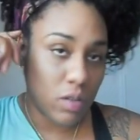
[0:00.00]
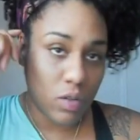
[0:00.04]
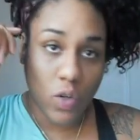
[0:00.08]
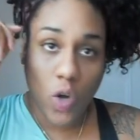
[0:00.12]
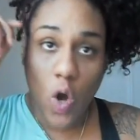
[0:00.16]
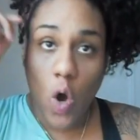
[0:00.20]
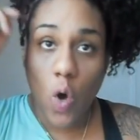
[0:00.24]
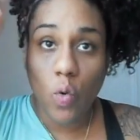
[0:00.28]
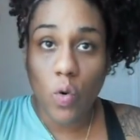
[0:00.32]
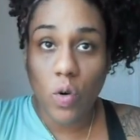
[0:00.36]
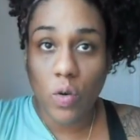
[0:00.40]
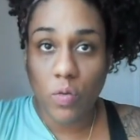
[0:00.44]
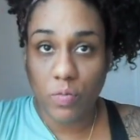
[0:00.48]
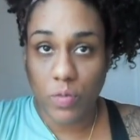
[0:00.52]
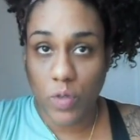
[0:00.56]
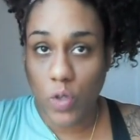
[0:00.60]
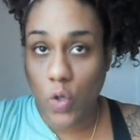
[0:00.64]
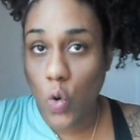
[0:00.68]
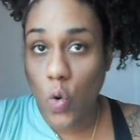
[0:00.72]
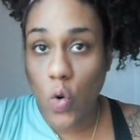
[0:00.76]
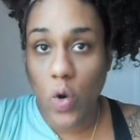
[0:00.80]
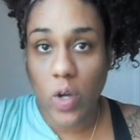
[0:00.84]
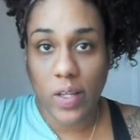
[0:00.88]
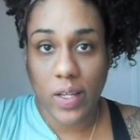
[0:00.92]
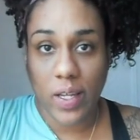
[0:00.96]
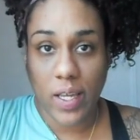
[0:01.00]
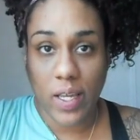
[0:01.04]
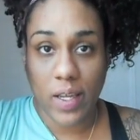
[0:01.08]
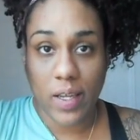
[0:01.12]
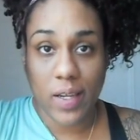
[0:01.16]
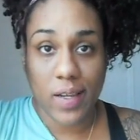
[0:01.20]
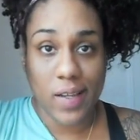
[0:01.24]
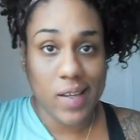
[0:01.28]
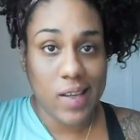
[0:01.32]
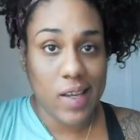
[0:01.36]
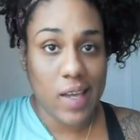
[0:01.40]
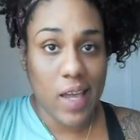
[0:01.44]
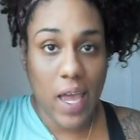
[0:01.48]
go Google it
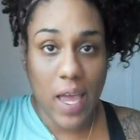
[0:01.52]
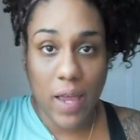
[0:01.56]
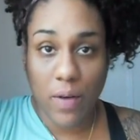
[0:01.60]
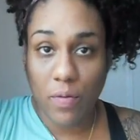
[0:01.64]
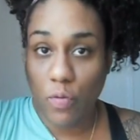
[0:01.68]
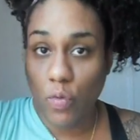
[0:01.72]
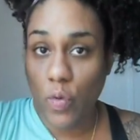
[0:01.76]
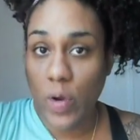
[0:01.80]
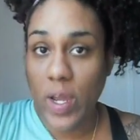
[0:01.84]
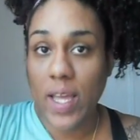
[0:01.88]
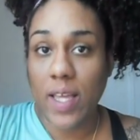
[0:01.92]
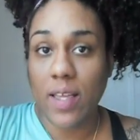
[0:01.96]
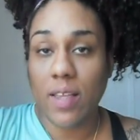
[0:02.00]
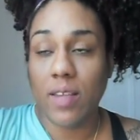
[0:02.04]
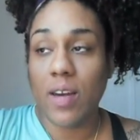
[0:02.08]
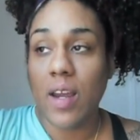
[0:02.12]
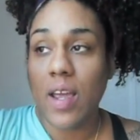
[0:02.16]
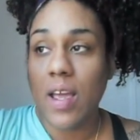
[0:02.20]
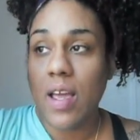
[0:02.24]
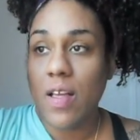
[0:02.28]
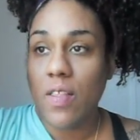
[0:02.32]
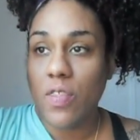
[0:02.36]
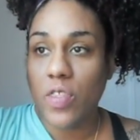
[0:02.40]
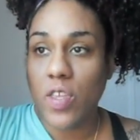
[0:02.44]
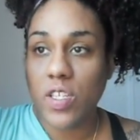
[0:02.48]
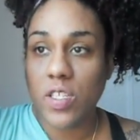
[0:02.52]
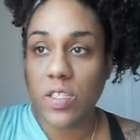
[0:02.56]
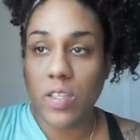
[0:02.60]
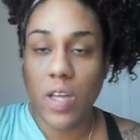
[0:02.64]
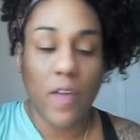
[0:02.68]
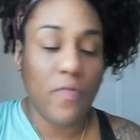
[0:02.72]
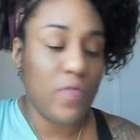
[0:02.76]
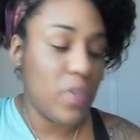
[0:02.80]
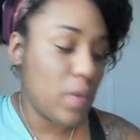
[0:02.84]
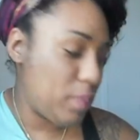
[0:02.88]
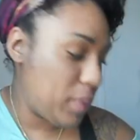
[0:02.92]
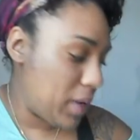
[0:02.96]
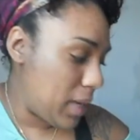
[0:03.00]
and read the
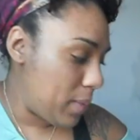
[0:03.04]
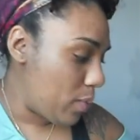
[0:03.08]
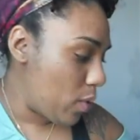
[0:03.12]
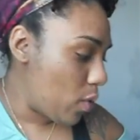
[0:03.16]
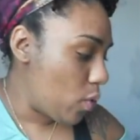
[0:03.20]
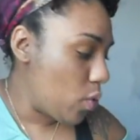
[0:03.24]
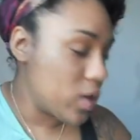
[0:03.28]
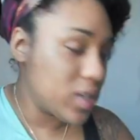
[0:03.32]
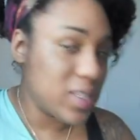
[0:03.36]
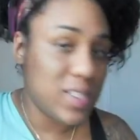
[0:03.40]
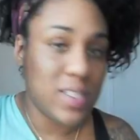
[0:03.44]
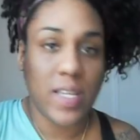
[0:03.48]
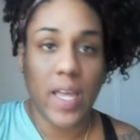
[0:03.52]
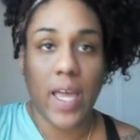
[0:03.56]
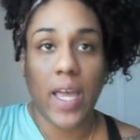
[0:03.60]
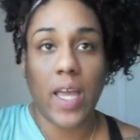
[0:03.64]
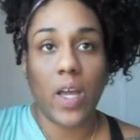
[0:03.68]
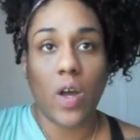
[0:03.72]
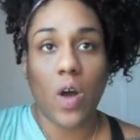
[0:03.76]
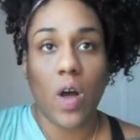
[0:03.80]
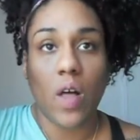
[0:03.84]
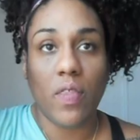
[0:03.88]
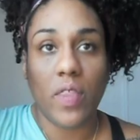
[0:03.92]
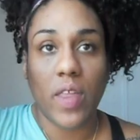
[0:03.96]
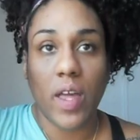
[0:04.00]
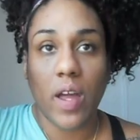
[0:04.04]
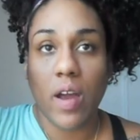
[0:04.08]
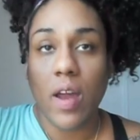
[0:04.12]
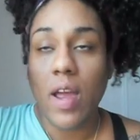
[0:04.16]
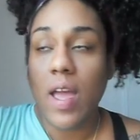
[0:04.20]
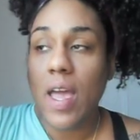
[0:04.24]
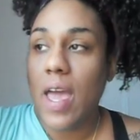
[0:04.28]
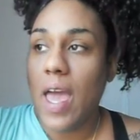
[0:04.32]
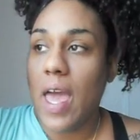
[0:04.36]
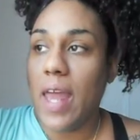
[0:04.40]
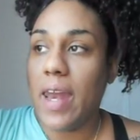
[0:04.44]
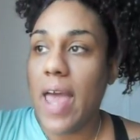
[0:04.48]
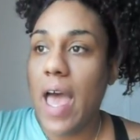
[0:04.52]
stuff that people were saying on there
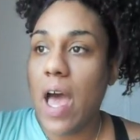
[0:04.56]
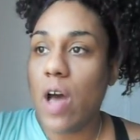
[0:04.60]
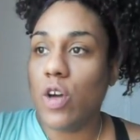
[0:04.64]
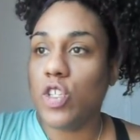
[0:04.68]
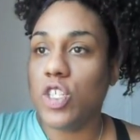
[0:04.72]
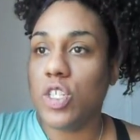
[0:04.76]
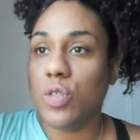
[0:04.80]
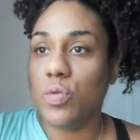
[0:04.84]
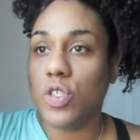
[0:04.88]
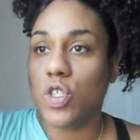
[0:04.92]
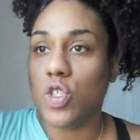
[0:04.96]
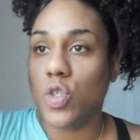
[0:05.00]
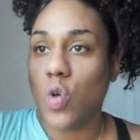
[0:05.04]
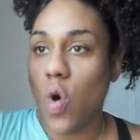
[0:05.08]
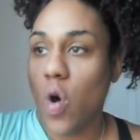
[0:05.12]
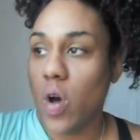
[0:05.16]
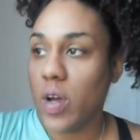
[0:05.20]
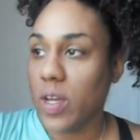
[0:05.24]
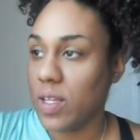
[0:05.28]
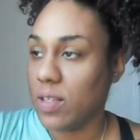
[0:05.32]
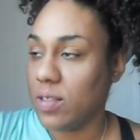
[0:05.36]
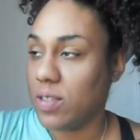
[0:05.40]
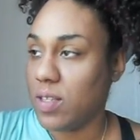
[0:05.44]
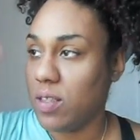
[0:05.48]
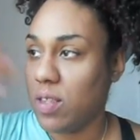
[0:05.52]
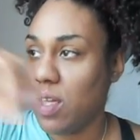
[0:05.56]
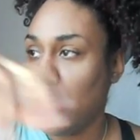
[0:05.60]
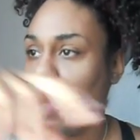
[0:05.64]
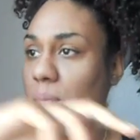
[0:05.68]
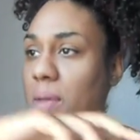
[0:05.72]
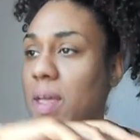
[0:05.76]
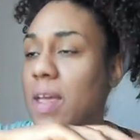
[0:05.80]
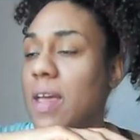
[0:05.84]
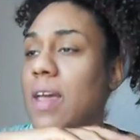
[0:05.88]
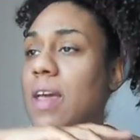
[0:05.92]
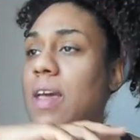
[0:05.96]
and how she was talking to them.